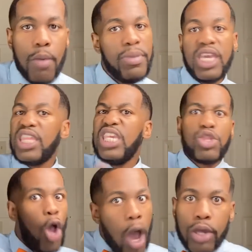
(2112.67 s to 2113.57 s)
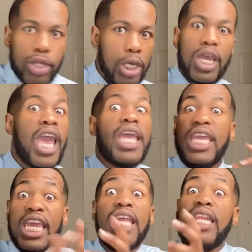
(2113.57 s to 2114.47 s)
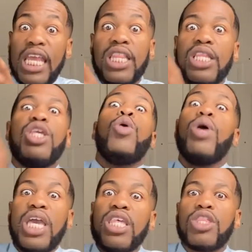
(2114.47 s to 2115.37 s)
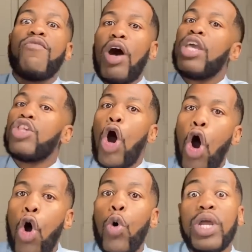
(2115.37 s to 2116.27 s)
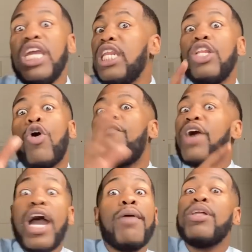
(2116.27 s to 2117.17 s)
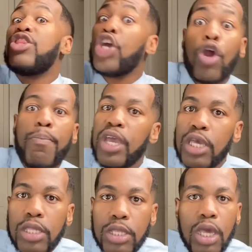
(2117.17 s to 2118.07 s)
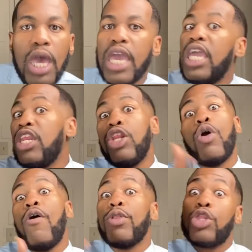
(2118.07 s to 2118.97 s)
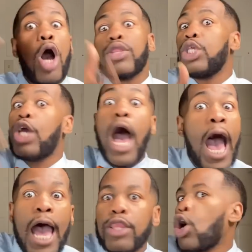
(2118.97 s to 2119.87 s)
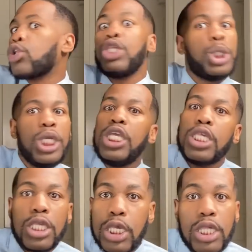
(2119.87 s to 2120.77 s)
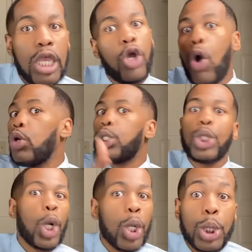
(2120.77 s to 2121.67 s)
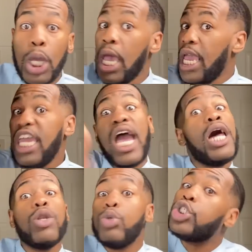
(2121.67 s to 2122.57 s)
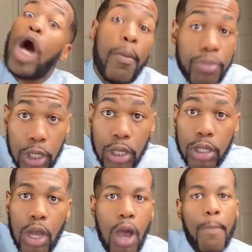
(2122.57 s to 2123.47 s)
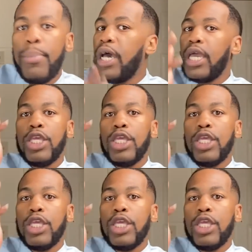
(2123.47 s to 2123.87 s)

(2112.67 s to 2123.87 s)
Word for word: because he's toxic and he need to deal with his stuff on his own. He need to go find him a therapist. He need to go talk to God, talk to Jesus, go to church. He gotta do something. But